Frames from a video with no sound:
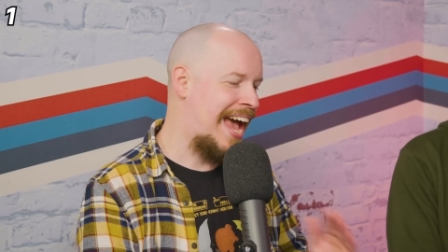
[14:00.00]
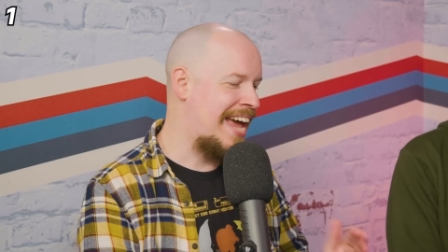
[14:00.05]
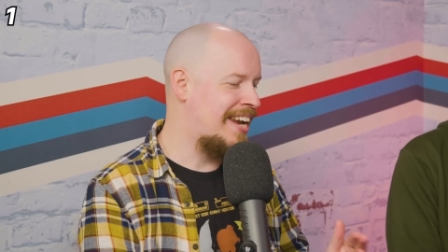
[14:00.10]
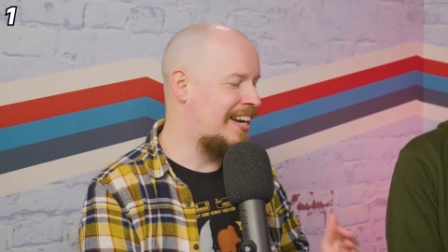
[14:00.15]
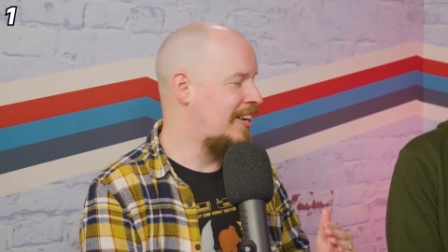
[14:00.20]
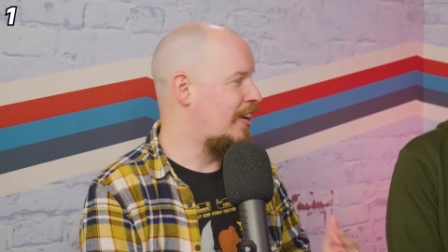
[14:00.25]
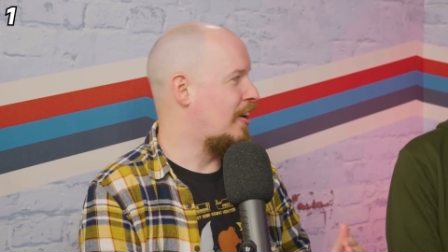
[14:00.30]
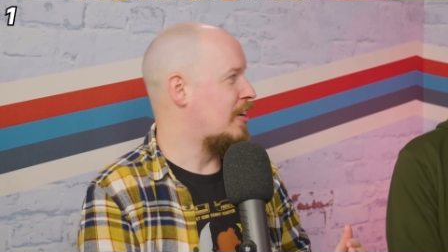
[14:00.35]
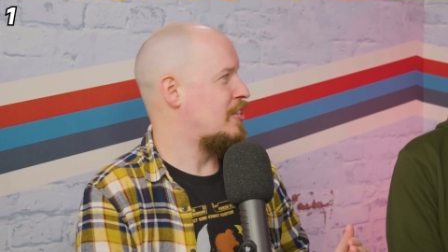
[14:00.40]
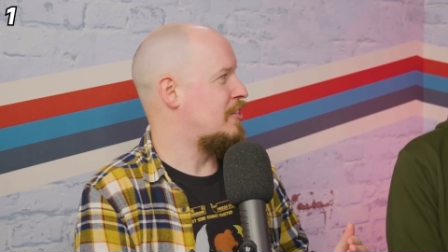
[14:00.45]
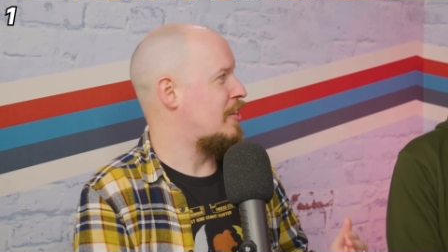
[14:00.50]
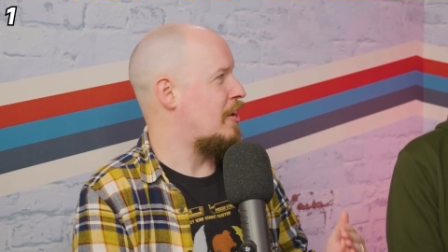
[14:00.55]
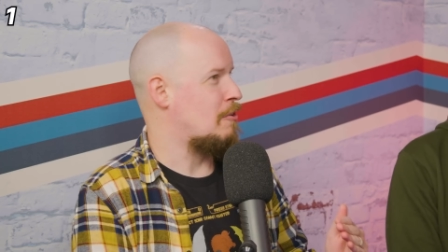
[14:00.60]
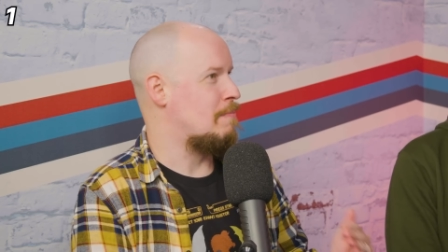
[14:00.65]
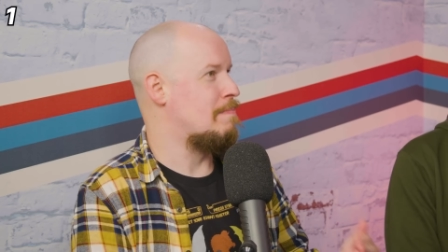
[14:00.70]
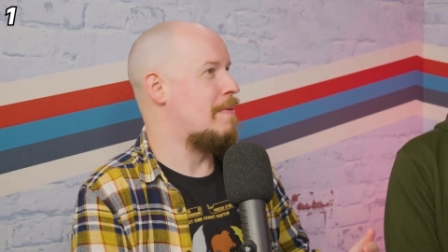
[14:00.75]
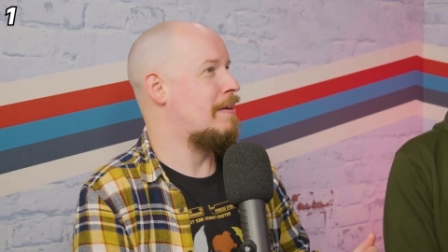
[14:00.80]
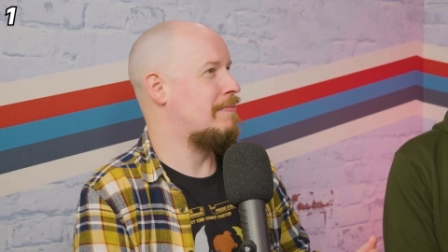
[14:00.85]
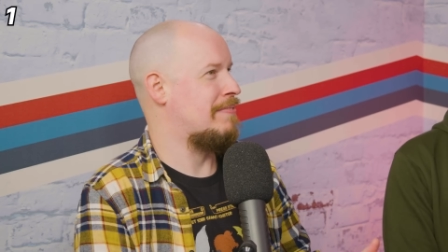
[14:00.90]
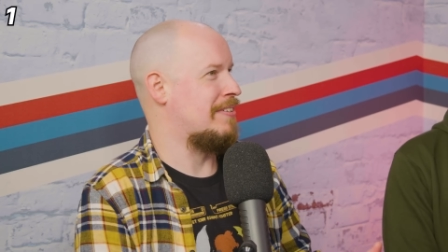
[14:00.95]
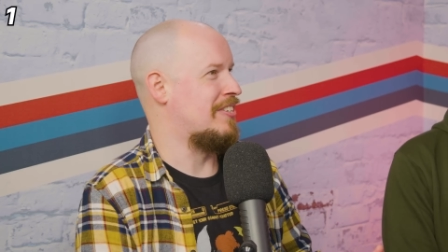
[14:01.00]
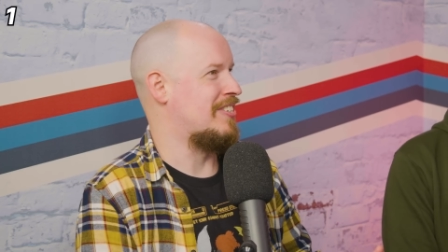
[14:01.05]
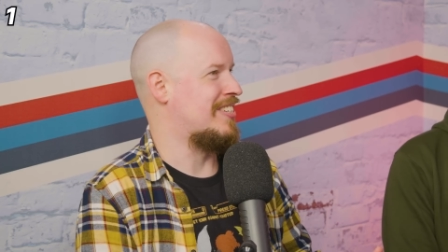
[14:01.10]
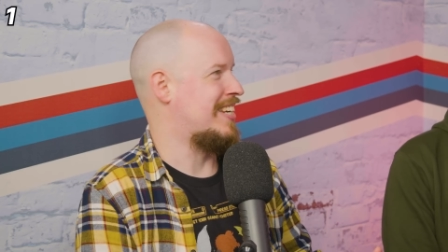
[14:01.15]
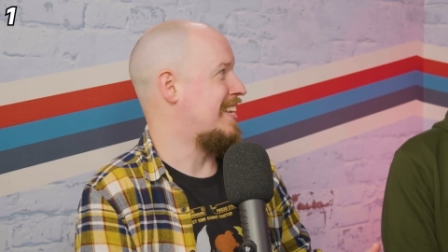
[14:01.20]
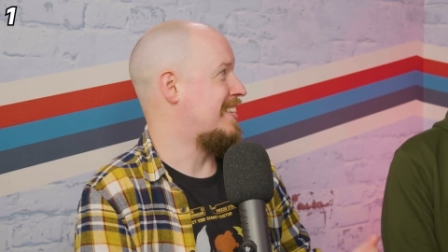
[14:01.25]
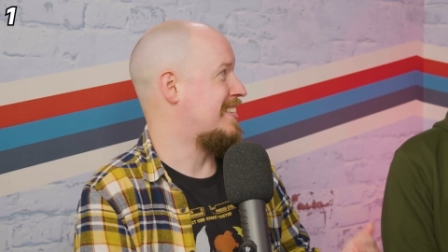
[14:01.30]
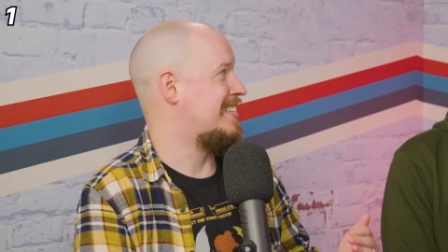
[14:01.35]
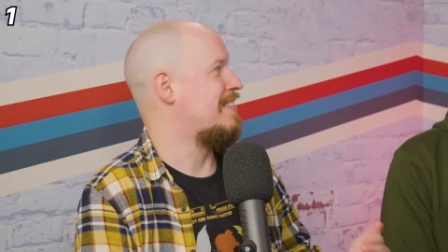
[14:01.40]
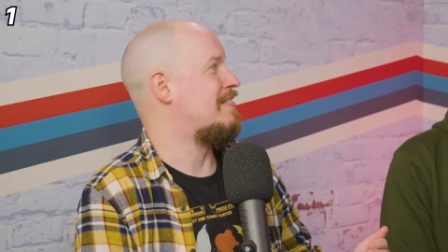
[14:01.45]
analysed those muffins
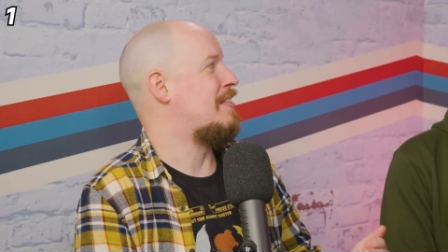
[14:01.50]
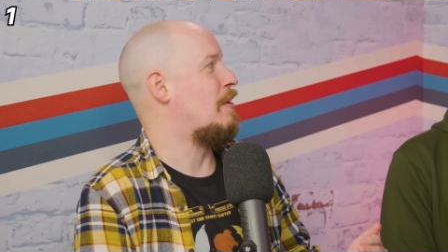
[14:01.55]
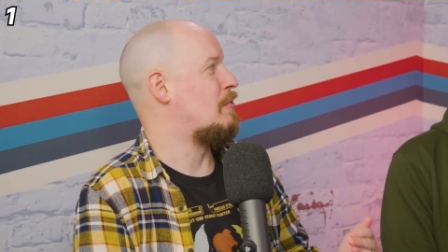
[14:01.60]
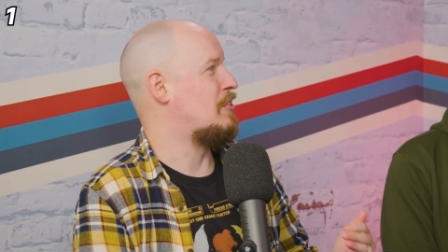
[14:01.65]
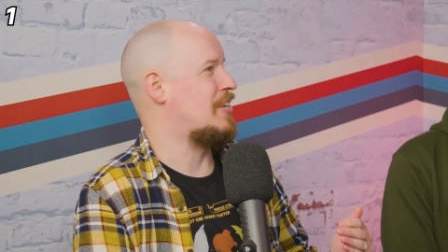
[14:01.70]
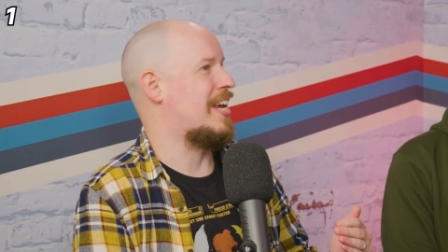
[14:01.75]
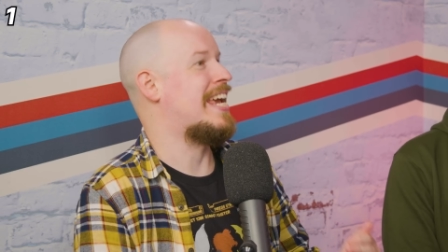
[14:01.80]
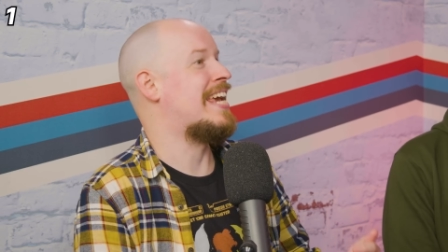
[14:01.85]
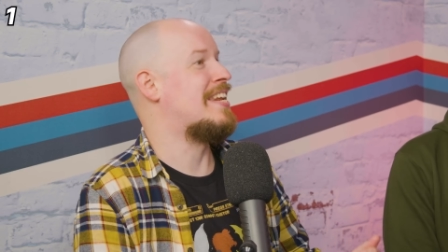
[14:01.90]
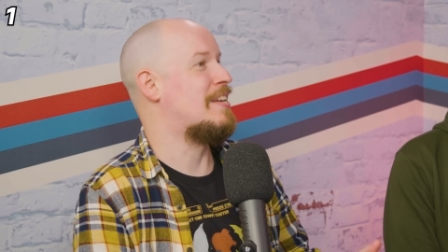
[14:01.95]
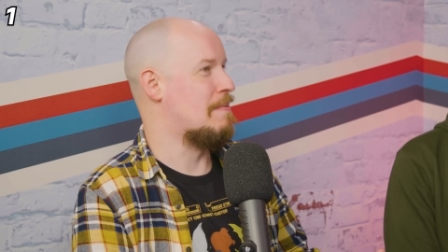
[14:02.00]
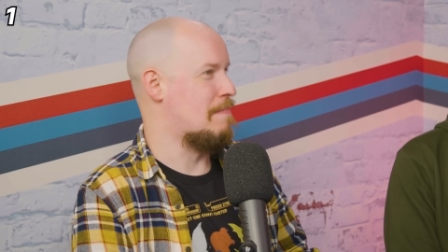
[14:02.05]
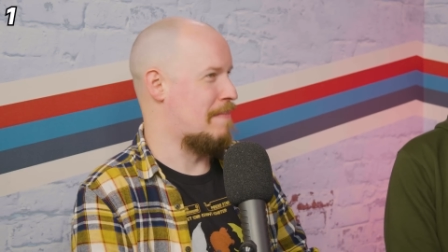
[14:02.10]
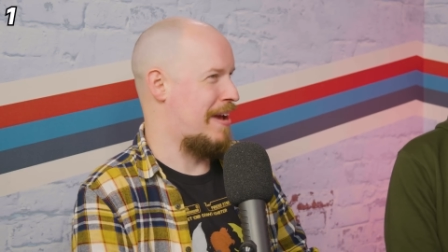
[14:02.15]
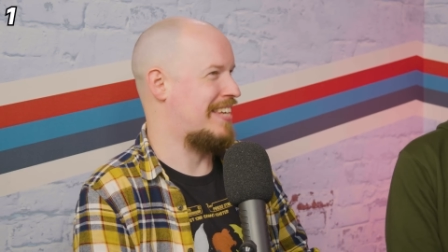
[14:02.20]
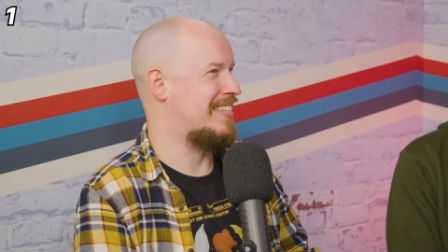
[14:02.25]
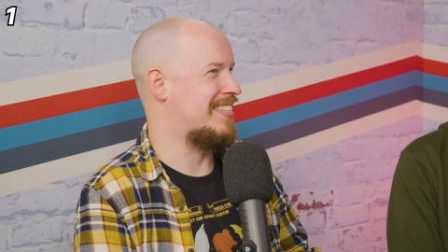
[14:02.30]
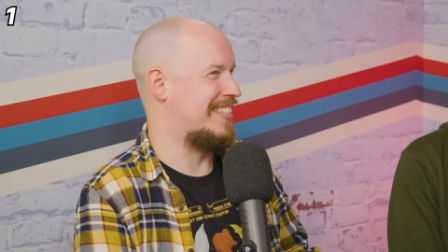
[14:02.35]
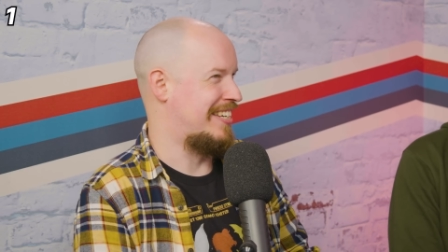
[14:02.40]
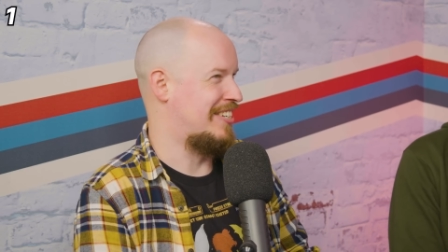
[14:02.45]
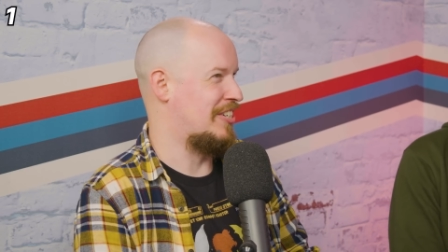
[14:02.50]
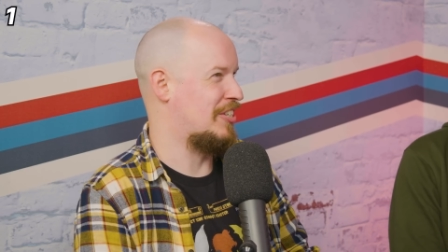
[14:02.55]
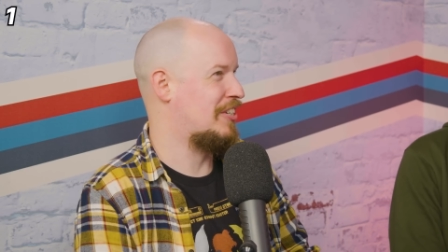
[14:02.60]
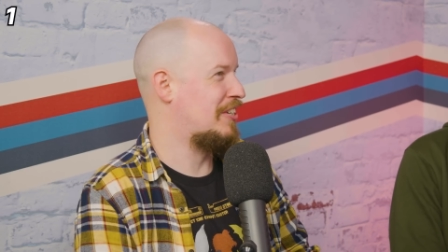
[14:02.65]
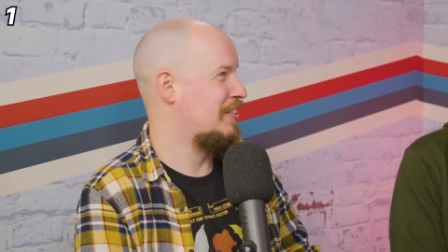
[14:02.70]
yet? See if there was a hidden message